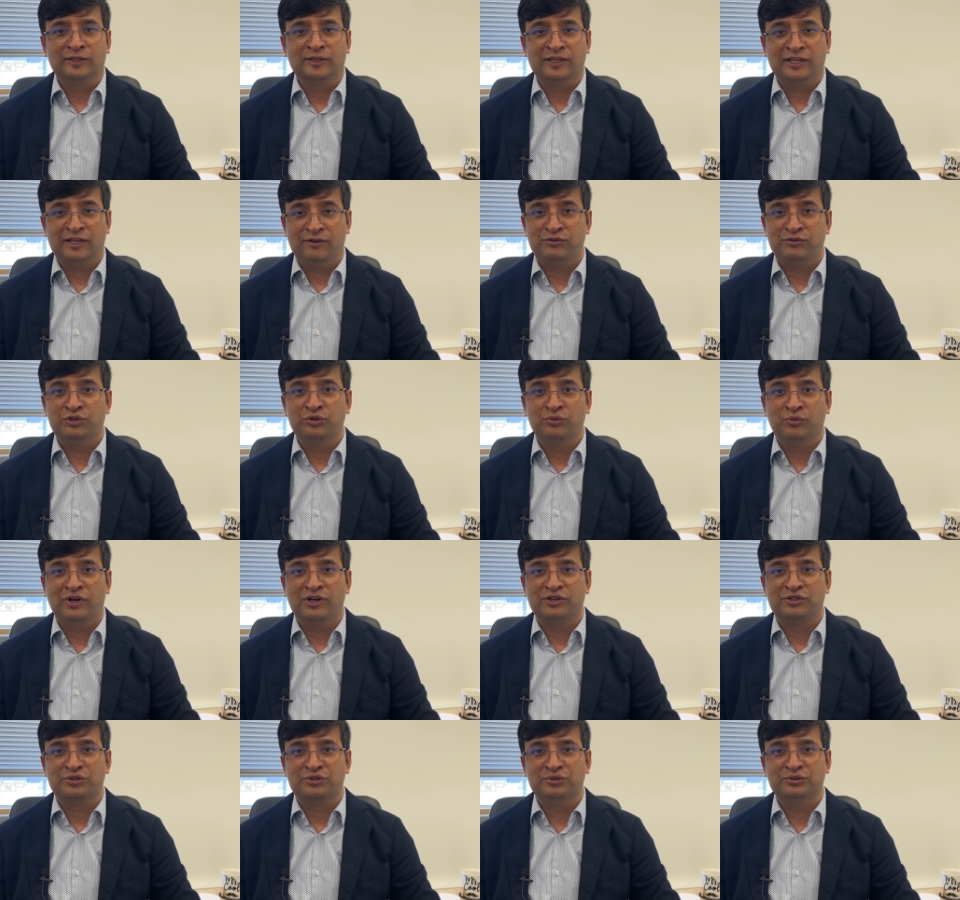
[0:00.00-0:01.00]
if you
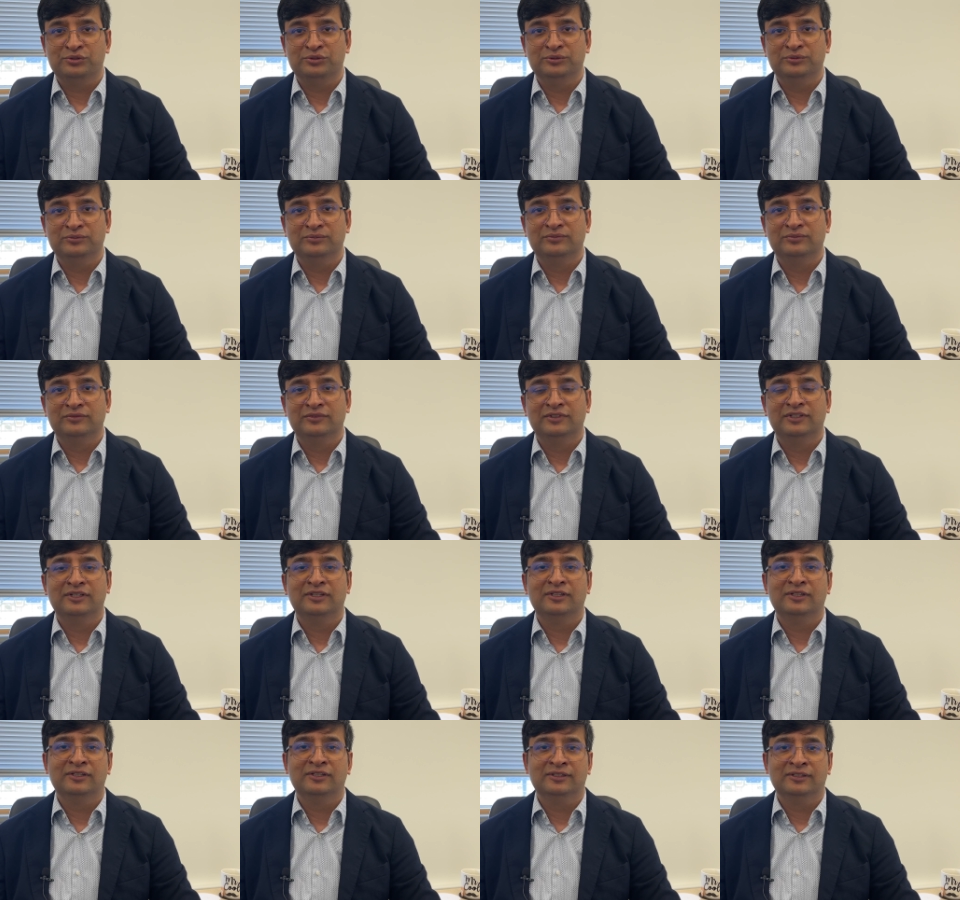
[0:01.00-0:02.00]
want to
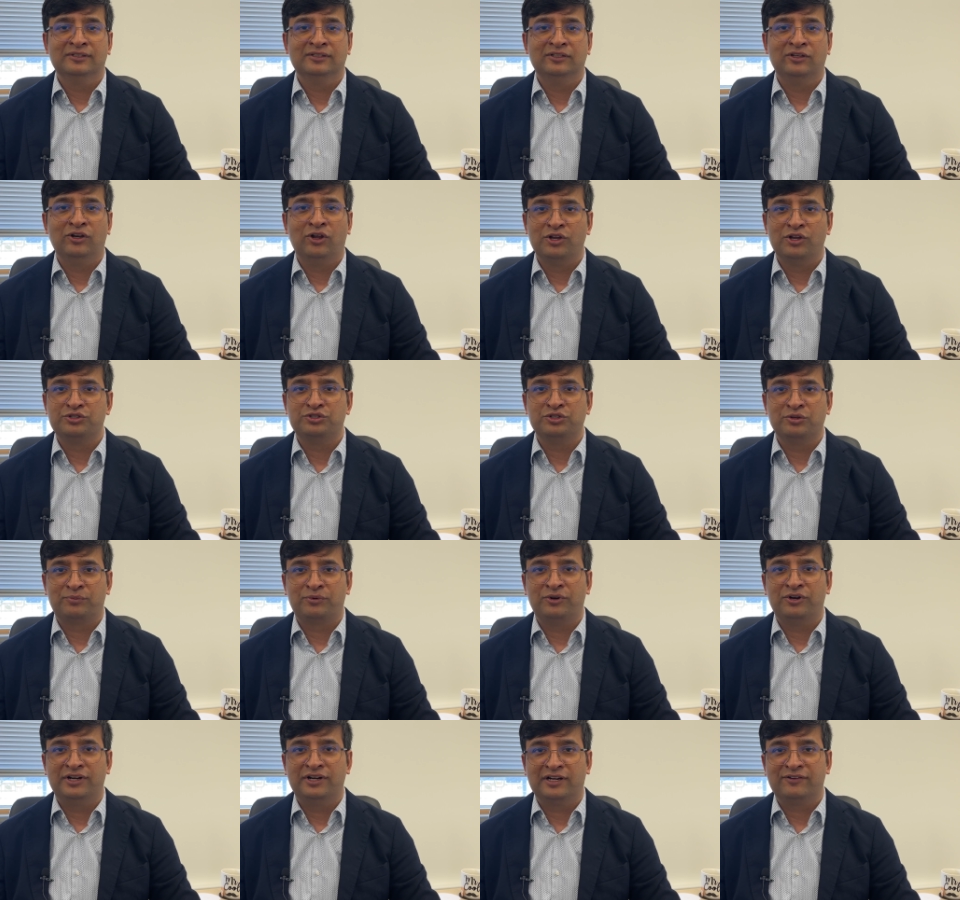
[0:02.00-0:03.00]
launch your
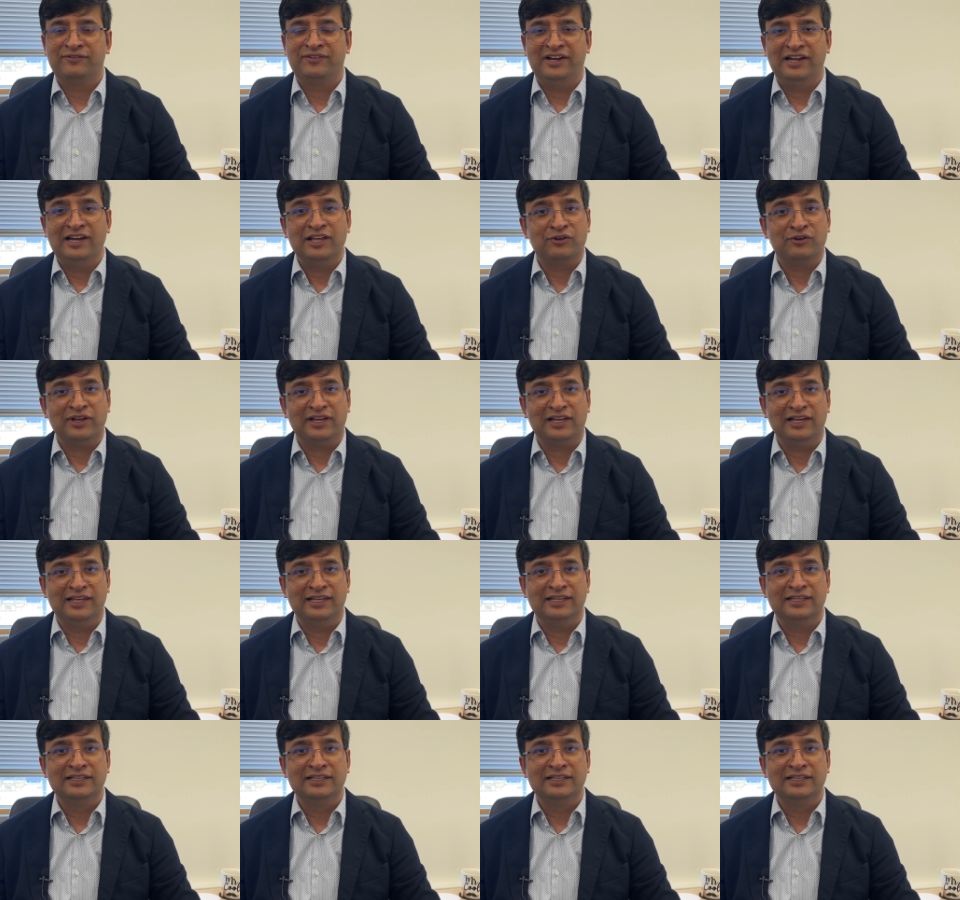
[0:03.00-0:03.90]
product fairly quickly.